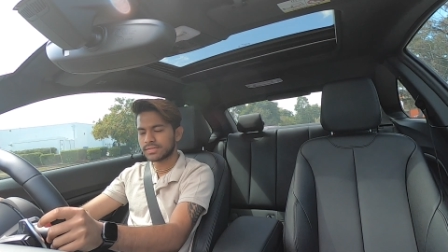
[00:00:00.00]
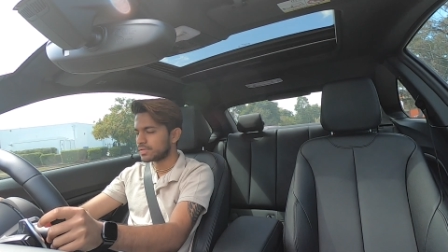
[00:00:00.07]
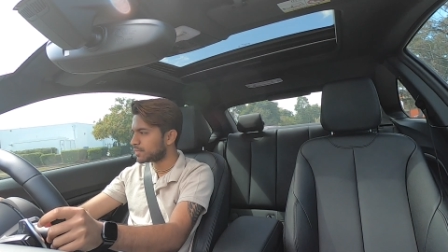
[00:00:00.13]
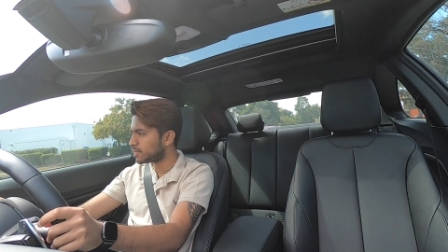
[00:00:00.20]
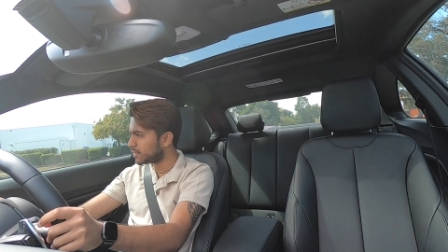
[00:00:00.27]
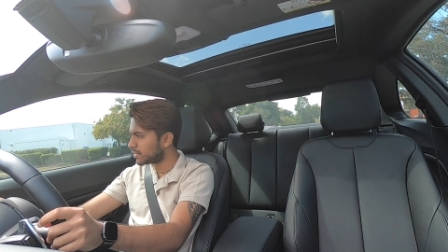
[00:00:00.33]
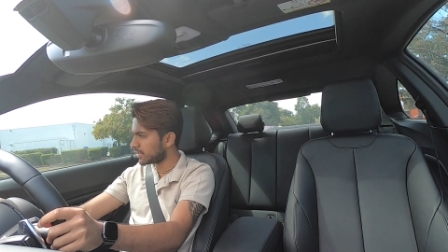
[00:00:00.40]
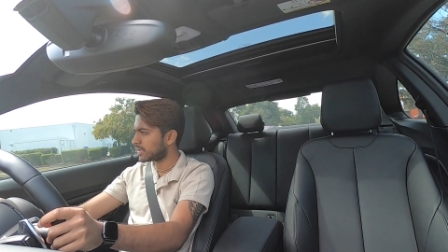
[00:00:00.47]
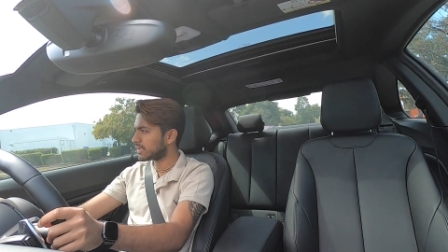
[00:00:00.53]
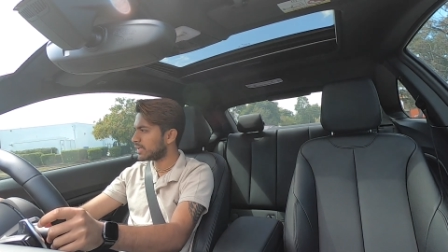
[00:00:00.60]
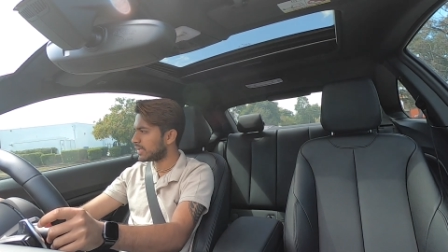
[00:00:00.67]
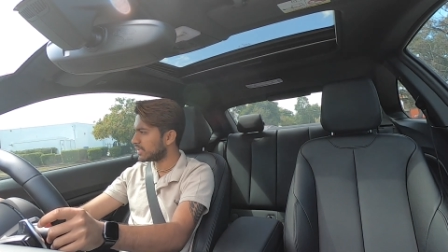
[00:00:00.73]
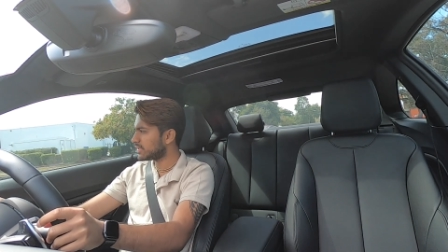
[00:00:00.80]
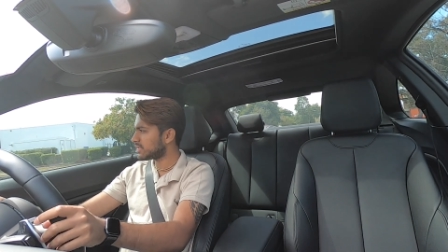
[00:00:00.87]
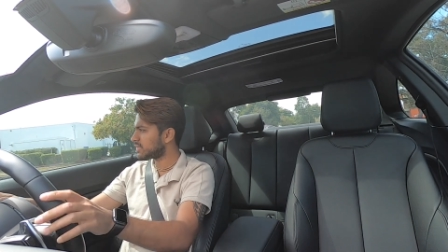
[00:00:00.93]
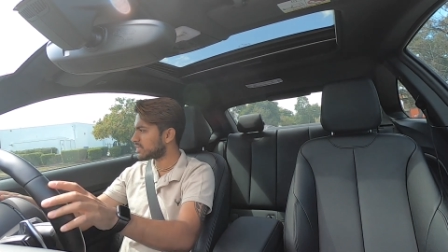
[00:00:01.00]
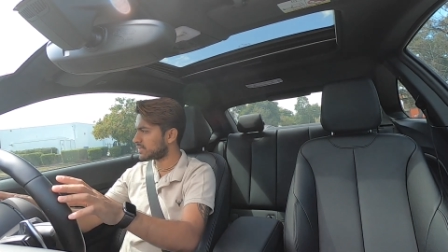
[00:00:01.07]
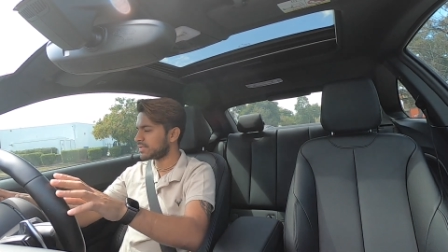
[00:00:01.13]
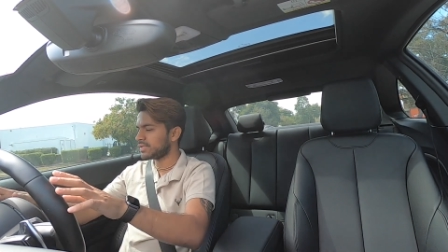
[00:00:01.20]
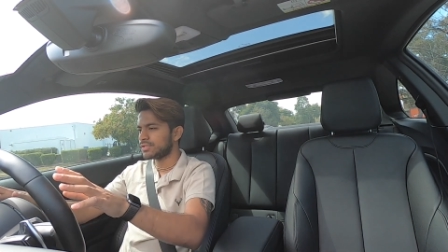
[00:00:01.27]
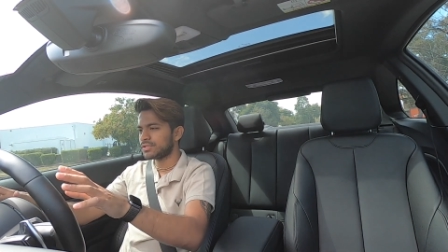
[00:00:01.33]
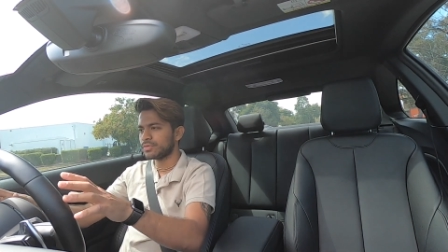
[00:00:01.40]
it to be. I'd like the
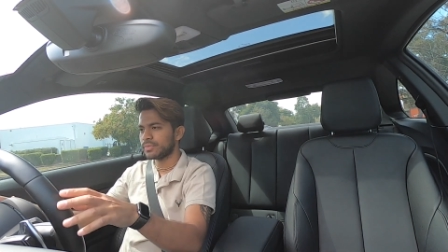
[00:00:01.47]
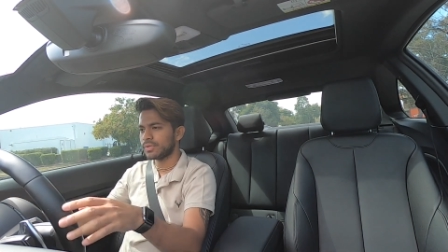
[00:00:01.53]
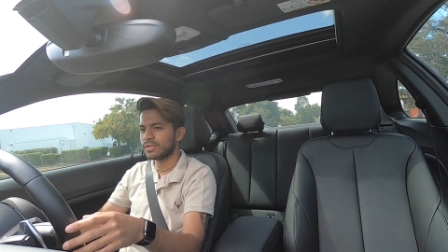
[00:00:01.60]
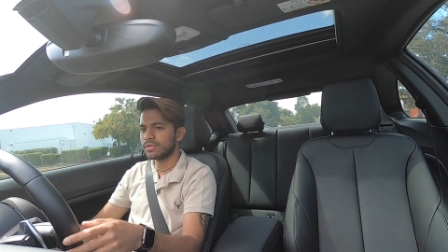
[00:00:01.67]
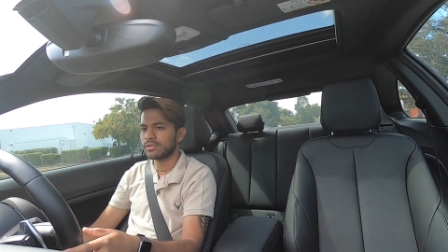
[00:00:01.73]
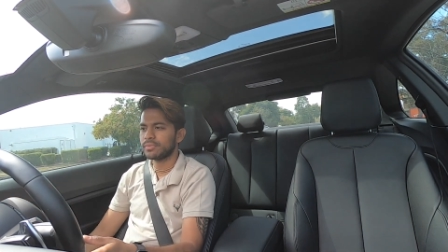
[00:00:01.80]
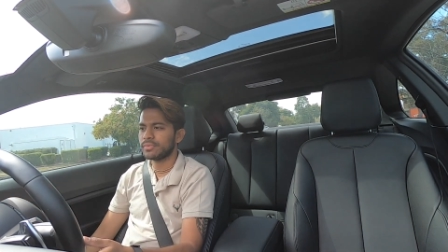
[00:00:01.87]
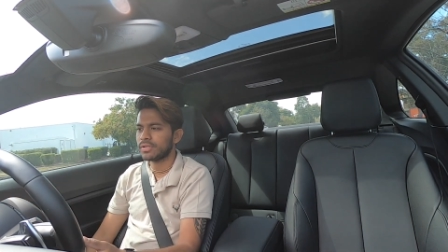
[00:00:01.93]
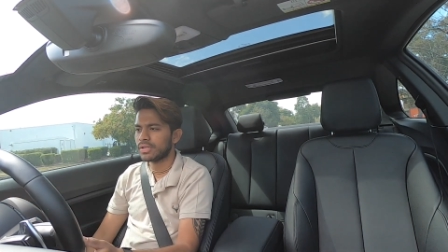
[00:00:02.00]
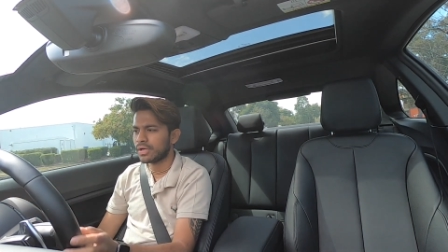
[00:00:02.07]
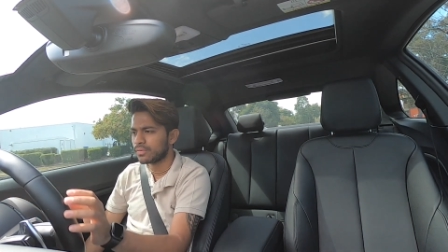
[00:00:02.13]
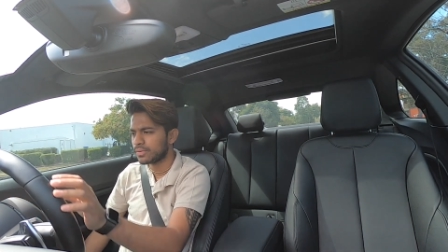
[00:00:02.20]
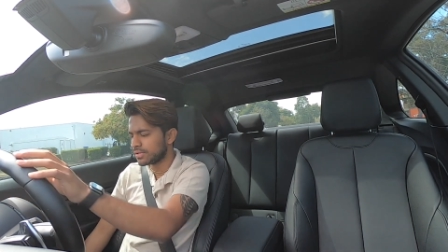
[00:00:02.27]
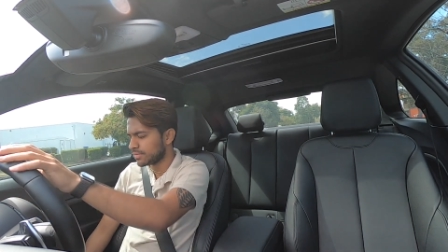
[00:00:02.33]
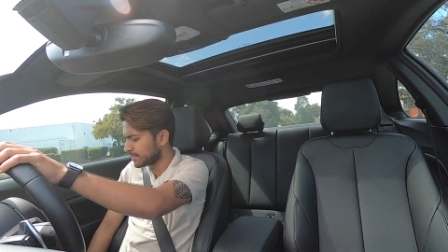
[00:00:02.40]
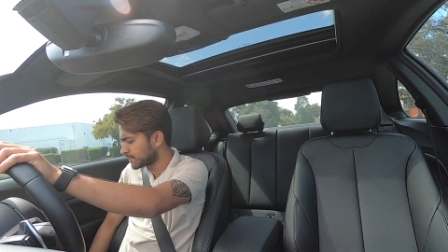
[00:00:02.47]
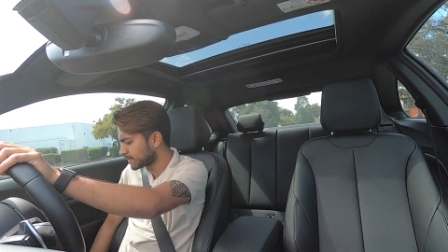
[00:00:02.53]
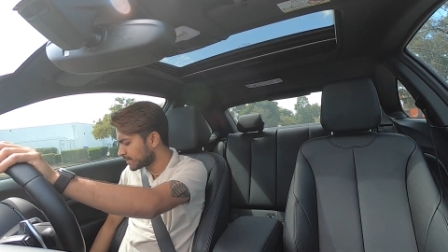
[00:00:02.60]
seat to be a little bit lower.